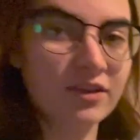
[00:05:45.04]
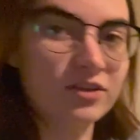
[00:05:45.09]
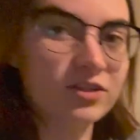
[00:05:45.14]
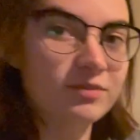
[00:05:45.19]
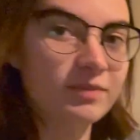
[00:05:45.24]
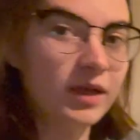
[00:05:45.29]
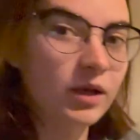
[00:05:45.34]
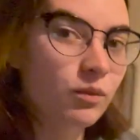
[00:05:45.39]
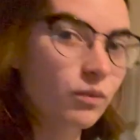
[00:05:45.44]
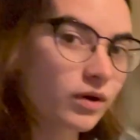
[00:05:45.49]
to
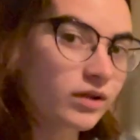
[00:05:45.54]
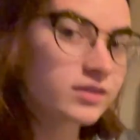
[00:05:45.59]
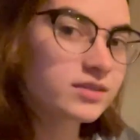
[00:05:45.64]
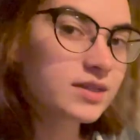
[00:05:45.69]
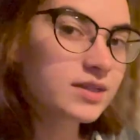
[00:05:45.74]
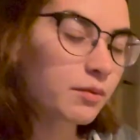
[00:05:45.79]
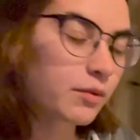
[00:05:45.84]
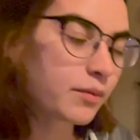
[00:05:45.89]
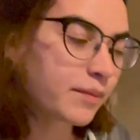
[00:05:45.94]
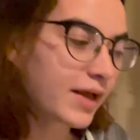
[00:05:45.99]
make one
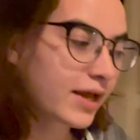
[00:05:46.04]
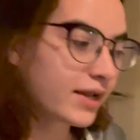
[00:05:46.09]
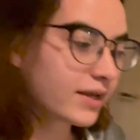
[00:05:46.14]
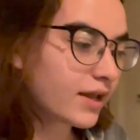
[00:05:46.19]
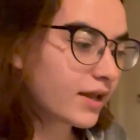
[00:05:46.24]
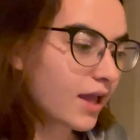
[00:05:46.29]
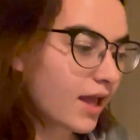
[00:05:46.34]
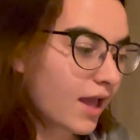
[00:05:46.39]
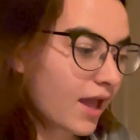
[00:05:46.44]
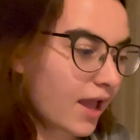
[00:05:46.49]
double bed.
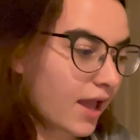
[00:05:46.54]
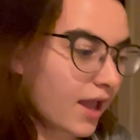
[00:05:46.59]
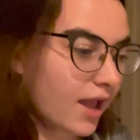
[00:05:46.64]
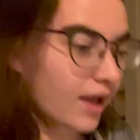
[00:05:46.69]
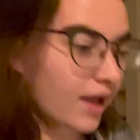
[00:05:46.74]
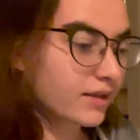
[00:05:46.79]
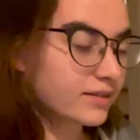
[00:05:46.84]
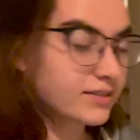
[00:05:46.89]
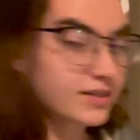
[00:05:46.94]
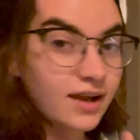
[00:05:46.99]

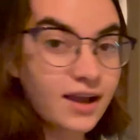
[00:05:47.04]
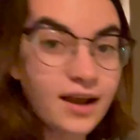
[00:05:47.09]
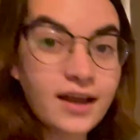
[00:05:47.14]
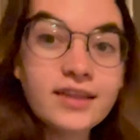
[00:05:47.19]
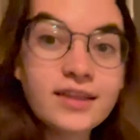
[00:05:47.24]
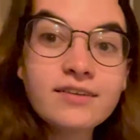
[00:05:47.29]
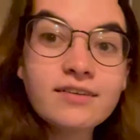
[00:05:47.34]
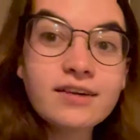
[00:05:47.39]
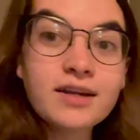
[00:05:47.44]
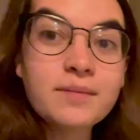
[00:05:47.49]
And I highly
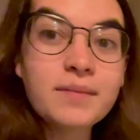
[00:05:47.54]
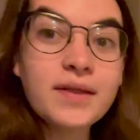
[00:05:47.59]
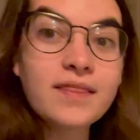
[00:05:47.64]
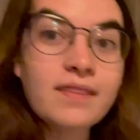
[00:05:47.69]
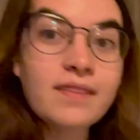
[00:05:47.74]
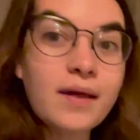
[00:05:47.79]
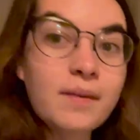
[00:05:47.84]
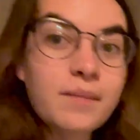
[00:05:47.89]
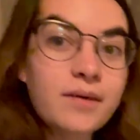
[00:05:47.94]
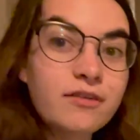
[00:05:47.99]
recommend
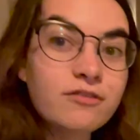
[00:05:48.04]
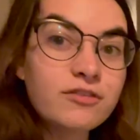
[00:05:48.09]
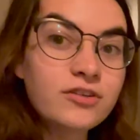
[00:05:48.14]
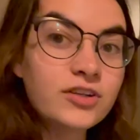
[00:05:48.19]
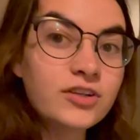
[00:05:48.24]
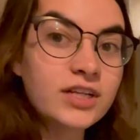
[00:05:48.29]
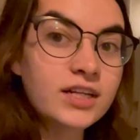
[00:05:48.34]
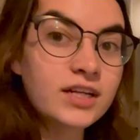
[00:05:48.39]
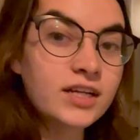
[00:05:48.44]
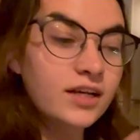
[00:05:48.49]
them if you
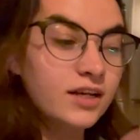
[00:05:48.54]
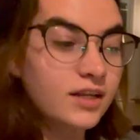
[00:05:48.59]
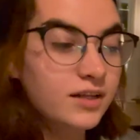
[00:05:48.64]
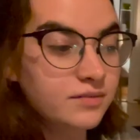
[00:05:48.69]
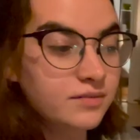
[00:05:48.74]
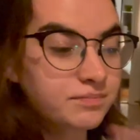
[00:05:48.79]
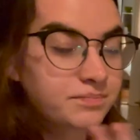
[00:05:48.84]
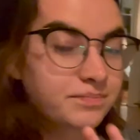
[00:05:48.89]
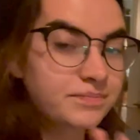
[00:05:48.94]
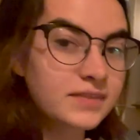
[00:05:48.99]
need a
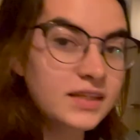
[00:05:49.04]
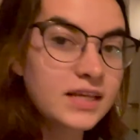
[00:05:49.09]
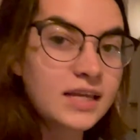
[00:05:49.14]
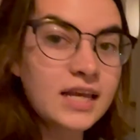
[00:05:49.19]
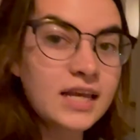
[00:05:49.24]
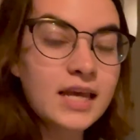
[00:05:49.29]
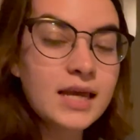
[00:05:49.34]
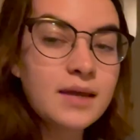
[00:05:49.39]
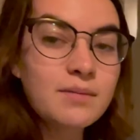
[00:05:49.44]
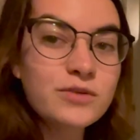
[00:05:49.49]

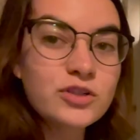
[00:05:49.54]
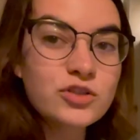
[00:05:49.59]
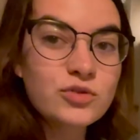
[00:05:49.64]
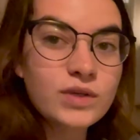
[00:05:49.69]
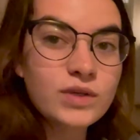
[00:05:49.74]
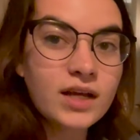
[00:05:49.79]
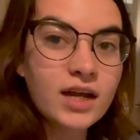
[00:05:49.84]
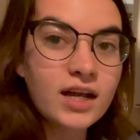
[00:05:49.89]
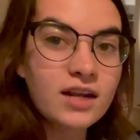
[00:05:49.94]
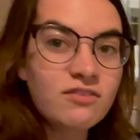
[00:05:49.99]
in-between
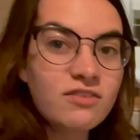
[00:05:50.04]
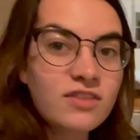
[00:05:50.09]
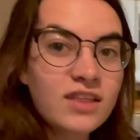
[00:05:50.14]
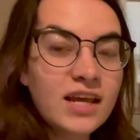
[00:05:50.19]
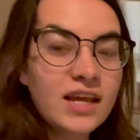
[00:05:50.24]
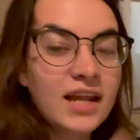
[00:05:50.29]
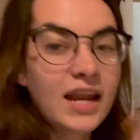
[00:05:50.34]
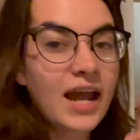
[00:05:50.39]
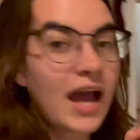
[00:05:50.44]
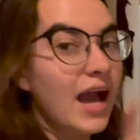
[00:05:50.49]
kind of thing.
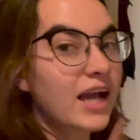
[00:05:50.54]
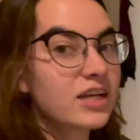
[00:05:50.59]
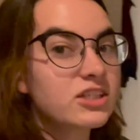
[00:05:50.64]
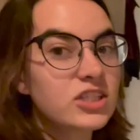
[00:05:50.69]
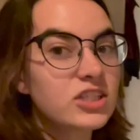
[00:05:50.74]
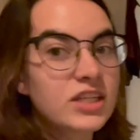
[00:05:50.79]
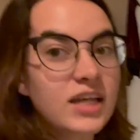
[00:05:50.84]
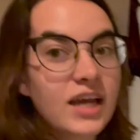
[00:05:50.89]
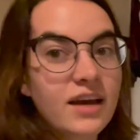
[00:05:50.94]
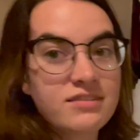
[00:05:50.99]
And
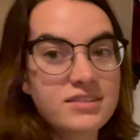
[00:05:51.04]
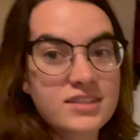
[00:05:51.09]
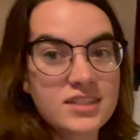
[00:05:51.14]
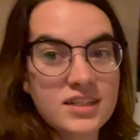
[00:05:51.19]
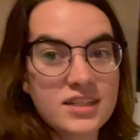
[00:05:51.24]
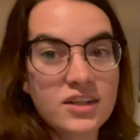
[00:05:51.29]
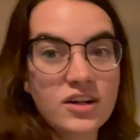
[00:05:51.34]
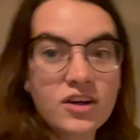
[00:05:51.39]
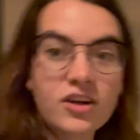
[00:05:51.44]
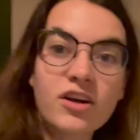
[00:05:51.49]
actually, I've
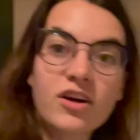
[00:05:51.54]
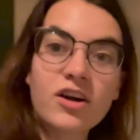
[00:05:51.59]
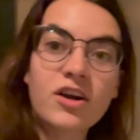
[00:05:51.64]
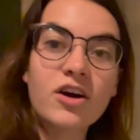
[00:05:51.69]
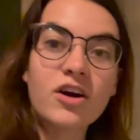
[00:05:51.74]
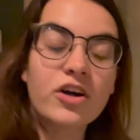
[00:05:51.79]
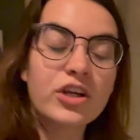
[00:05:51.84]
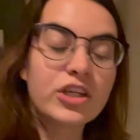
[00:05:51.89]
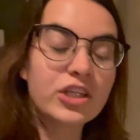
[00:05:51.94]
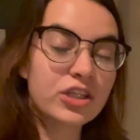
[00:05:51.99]
seen a
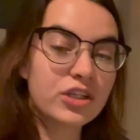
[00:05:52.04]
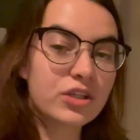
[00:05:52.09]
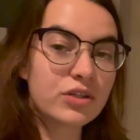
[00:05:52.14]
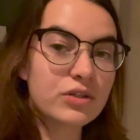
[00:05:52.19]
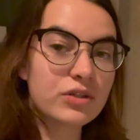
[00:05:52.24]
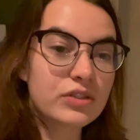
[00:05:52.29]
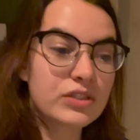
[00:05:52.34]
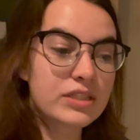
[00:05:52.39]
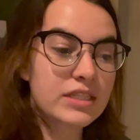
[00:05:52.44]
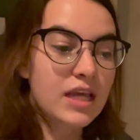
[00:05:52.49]
girl
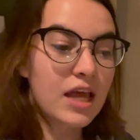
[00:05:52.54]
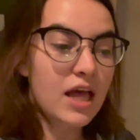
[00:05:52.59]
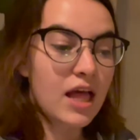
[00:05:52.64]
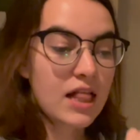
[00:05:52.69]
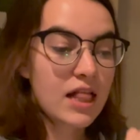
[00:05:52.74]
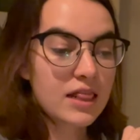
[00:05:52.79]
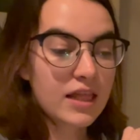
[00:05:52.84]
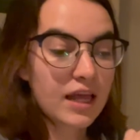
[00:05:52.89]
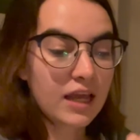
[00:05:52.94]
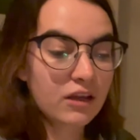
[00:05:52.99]
use
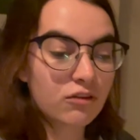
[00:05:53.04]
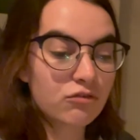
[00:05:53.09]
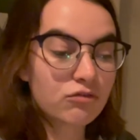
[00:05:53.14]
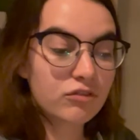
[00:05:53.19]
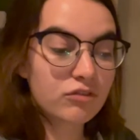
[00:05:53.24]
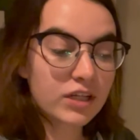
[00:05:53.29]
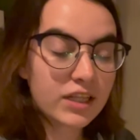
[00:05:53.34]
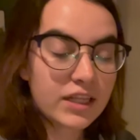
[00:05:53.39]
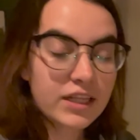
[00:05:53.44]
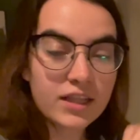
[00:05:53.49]
like
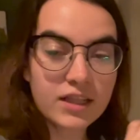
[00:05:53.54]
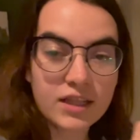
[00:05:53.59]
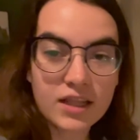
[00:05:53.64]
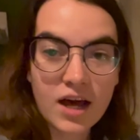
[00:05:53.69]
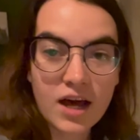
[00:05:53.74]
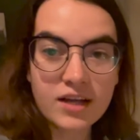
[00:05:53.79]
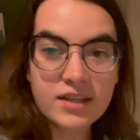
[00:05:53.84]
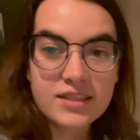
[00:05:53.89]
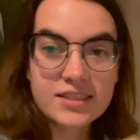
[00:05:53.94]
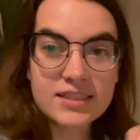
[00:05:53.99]
really
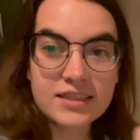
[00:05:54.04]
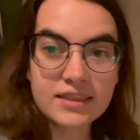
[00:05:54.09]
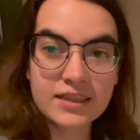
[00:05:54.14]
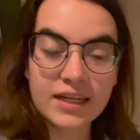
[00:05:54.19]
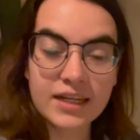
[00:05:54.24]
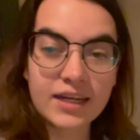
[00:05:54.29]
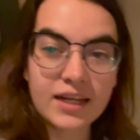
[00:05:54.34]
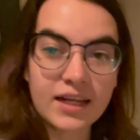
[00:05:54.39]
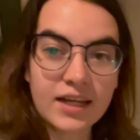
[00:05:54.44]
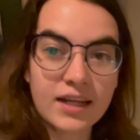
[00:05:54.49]
luxe
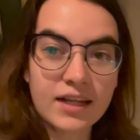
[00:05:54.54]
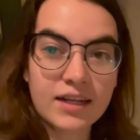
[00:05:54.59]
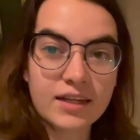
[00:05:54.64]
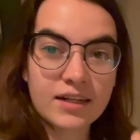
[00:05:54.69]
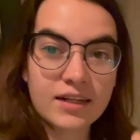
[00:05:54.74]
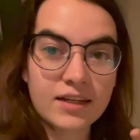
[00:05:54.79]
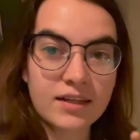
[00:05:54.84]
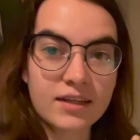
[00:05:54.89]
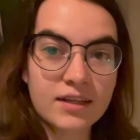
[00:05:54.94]
linen